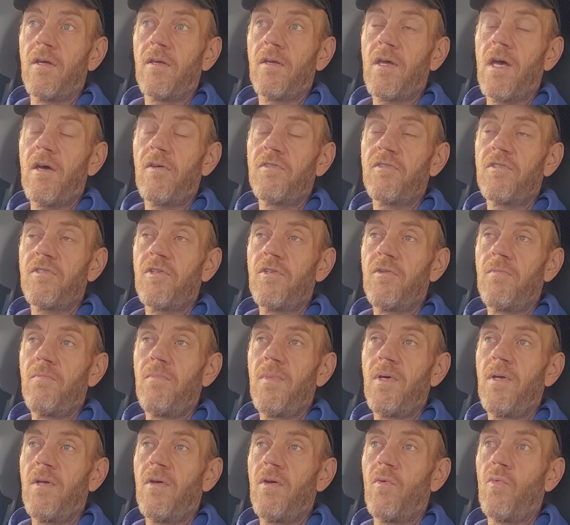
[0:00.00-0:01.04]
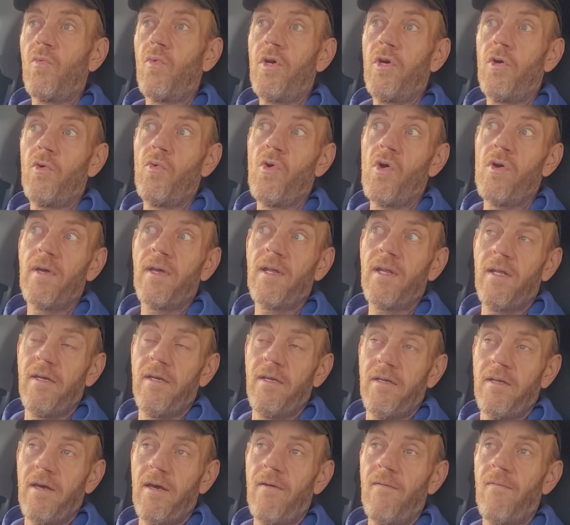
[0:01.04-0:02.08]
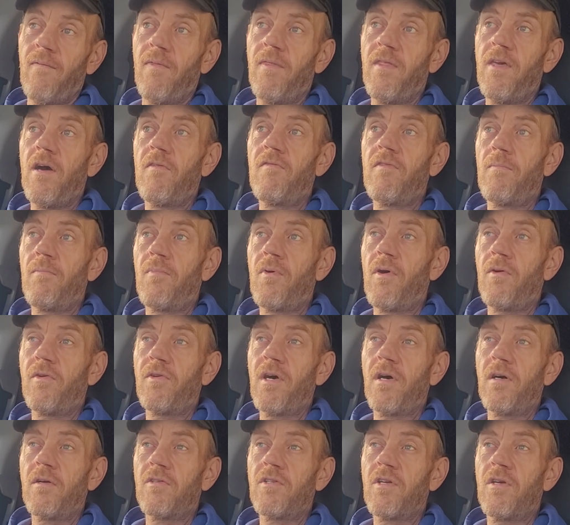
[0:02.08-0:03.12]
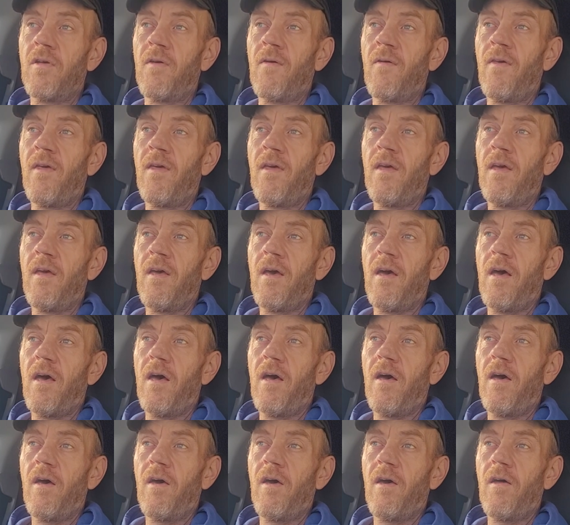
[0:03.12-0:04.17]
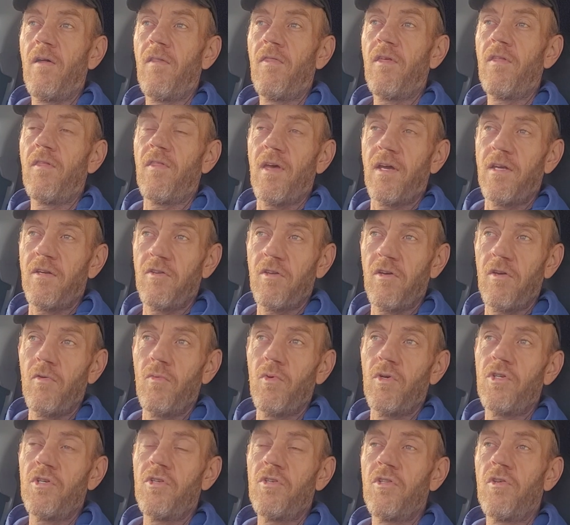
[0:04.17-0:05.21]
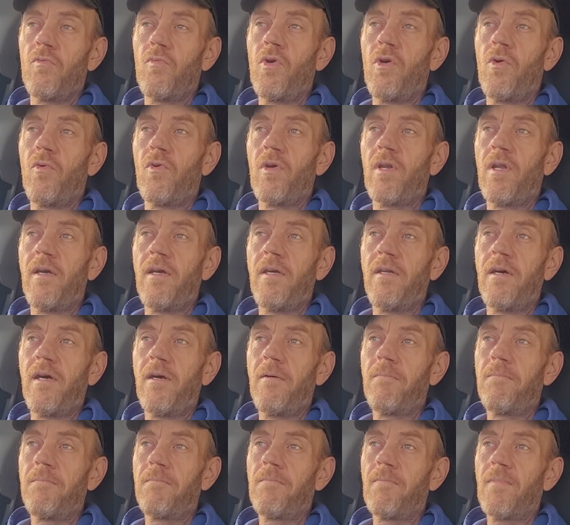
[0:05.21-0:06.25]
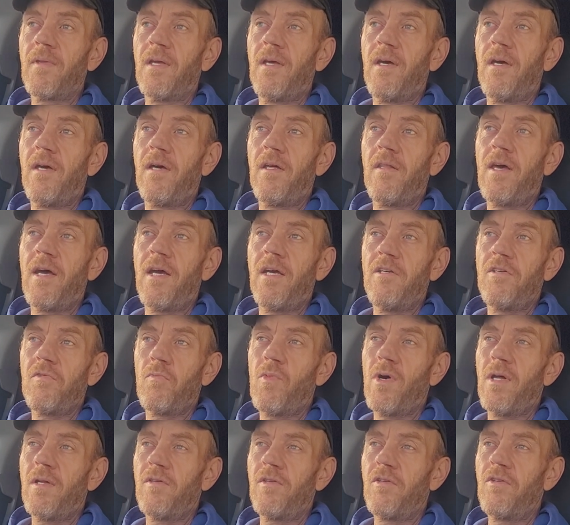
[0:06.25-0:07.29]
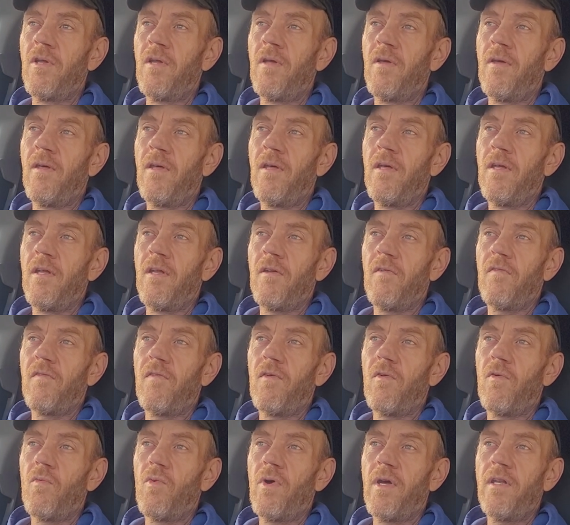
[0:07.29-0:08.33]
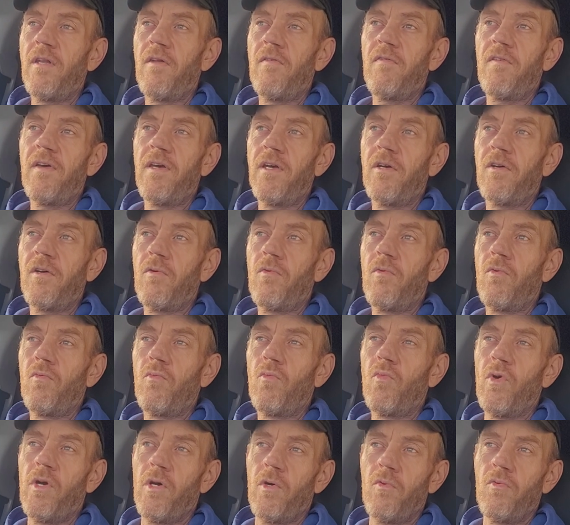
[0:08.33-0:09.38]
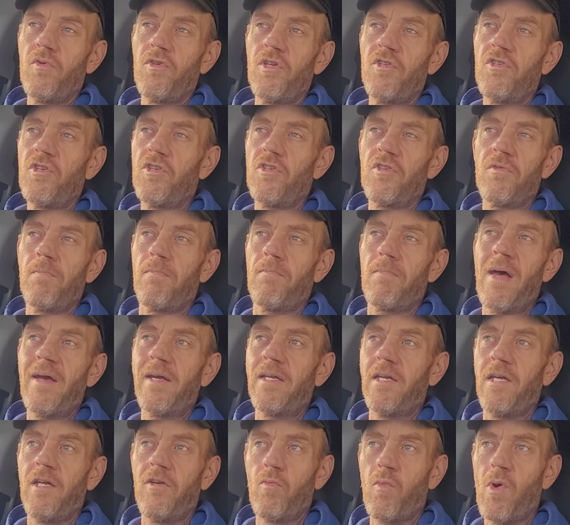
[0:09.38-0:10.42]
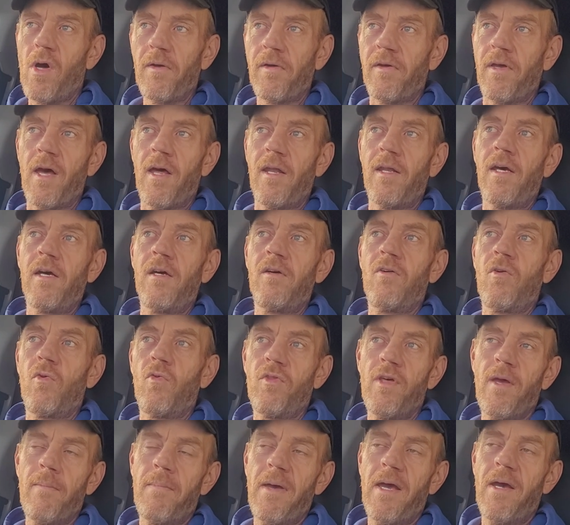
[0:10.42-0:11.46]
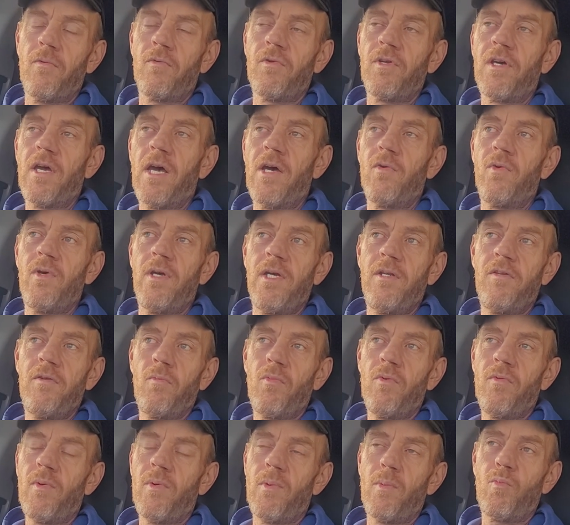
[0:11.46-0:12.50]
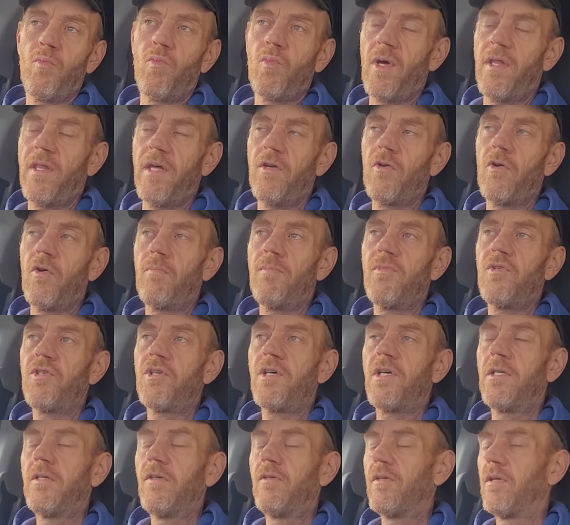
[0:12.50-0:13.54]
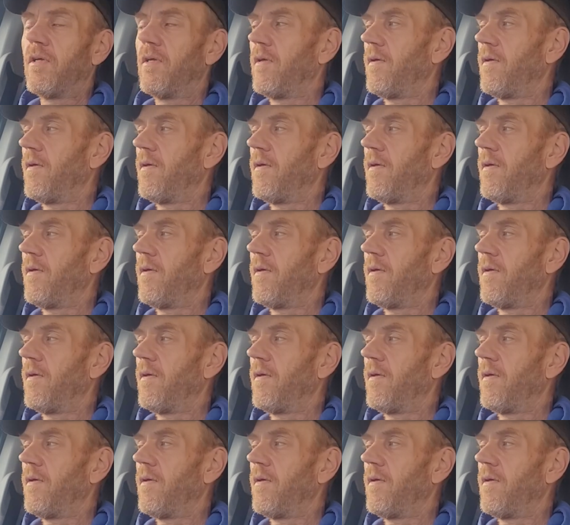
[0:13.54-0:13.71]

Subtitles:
custom wheel cleaner. The other product that they do, which is the wheel cleaner, that is one for when the vehicle wheels are just painted one colour, or they're powder coated, or where they're not machine